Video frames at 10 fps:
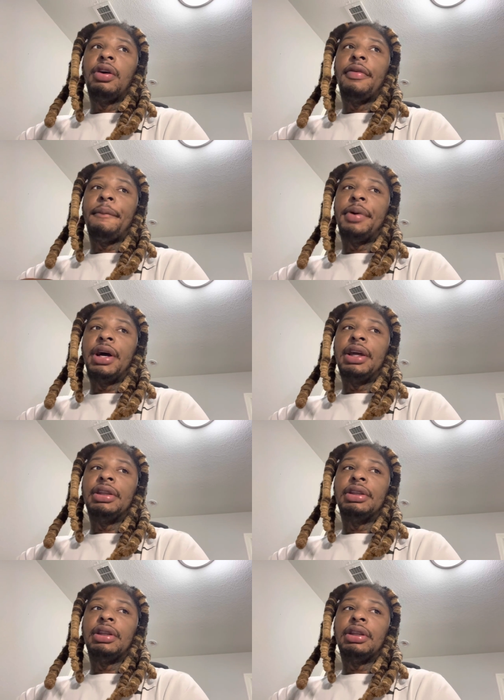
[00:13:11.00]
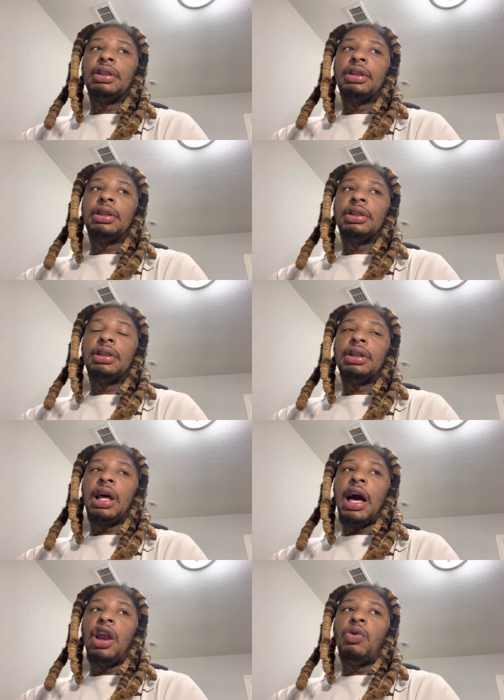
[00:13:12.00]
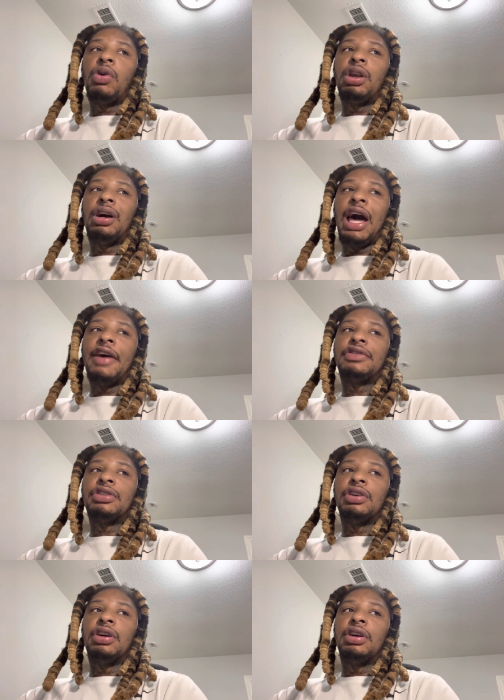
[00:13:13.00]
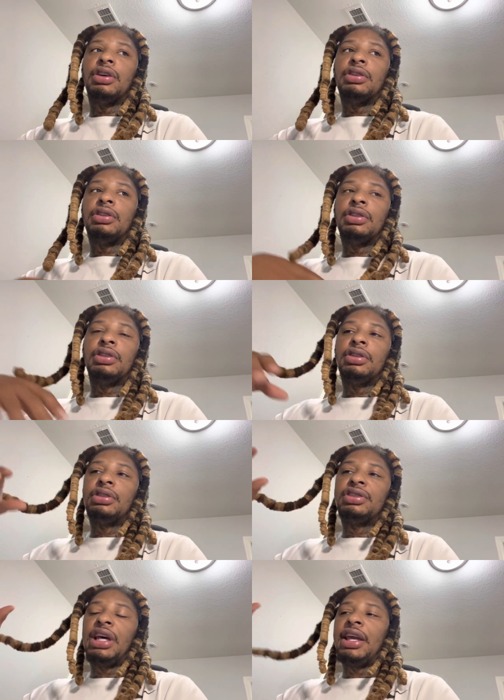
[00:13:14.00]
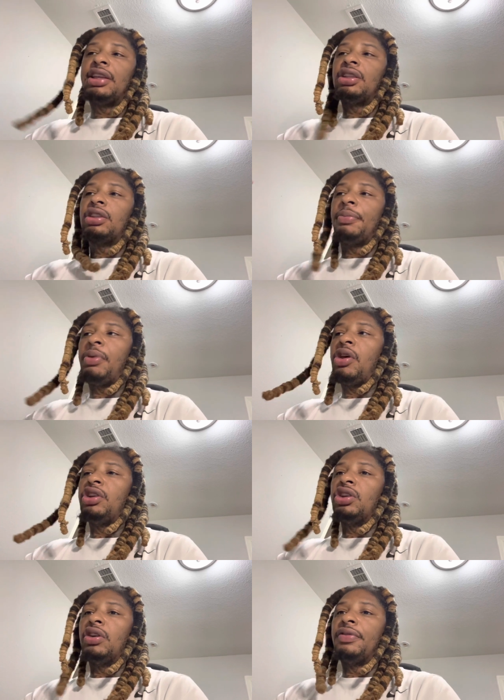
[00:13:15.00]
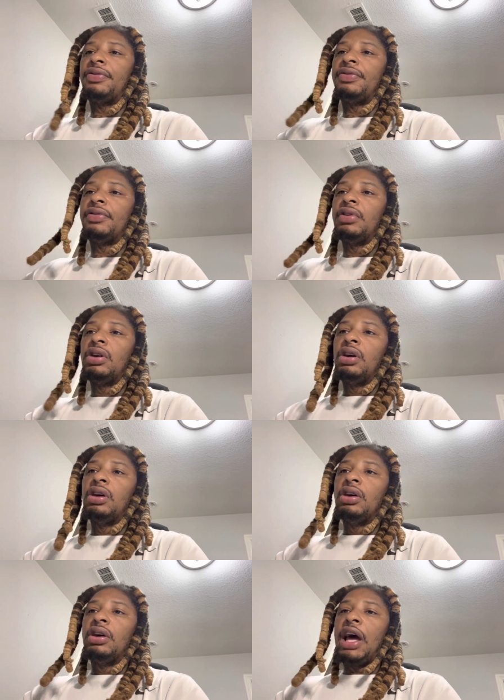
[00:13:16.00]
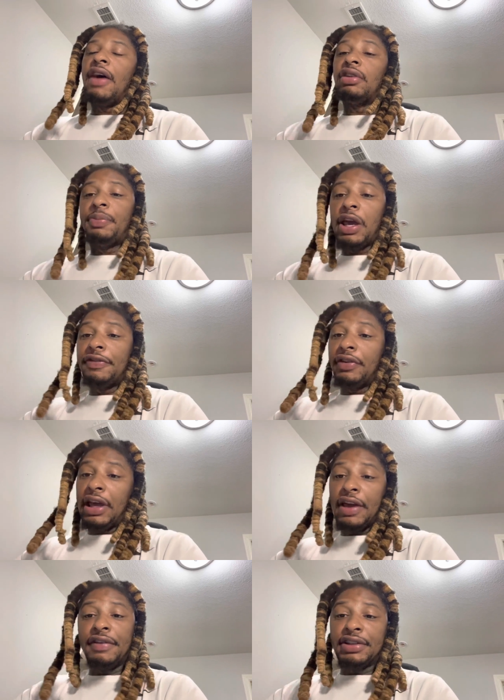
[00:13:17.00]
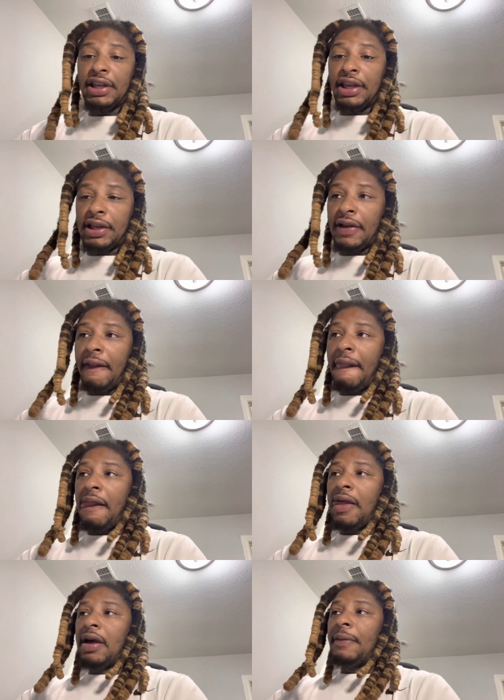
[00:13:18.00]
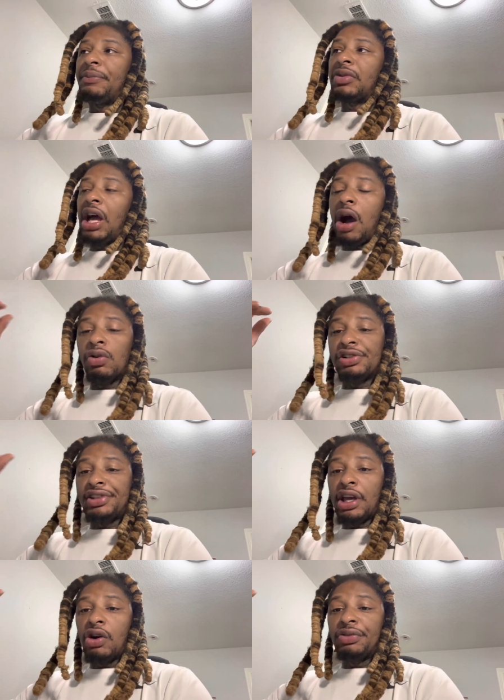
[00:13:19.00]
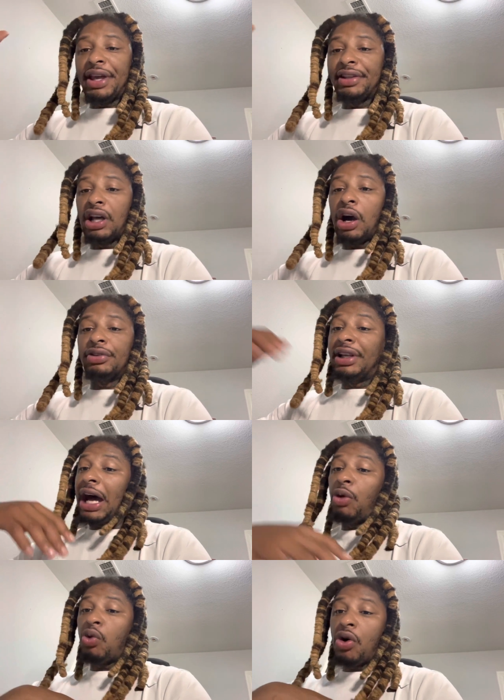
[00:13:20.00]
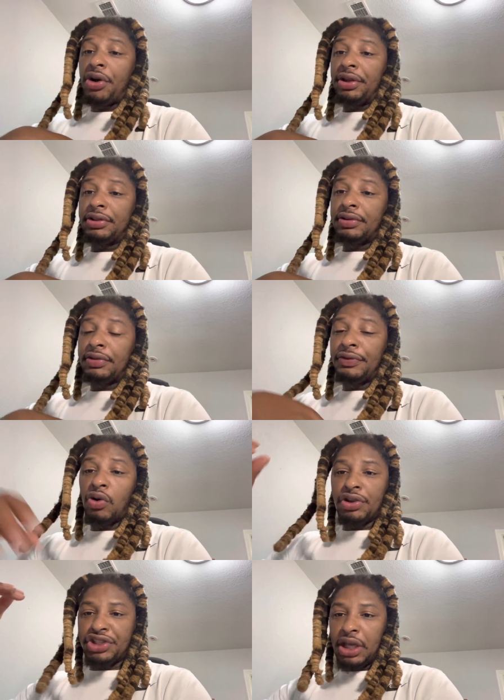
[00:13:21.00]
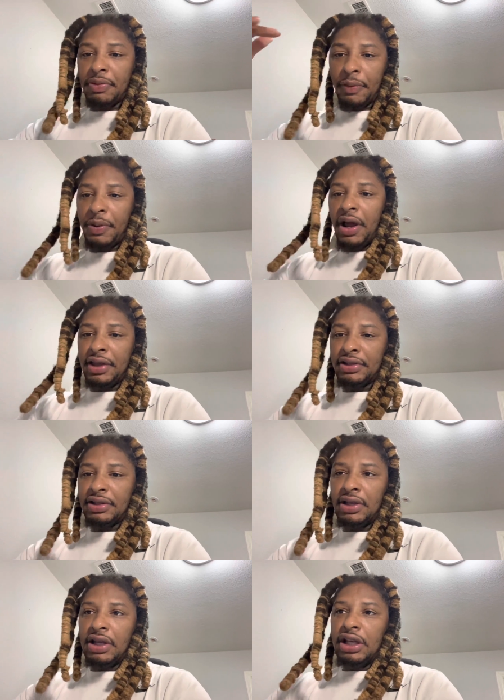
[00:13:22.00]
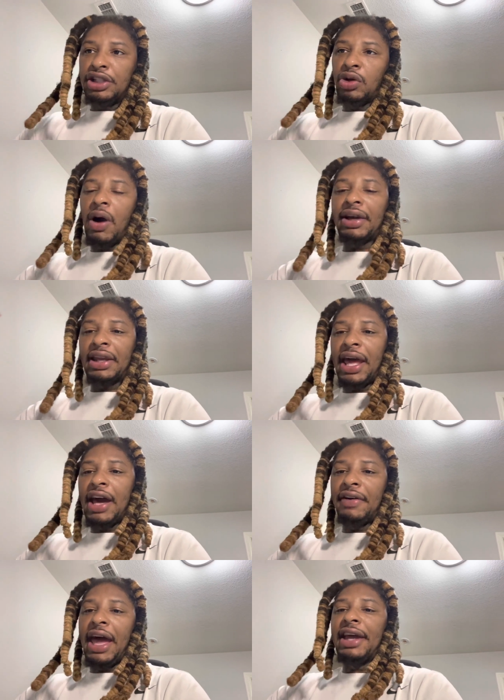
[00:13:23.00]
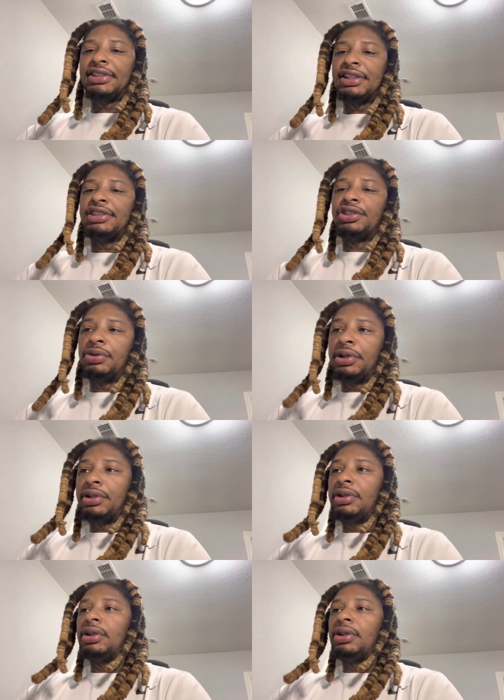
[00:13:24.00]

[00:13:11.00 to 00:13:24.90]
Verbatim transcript: But I don't want to have to take the burden of having to pay for everything. I will sell that dog that I want for a cheaper price so I can have access to it.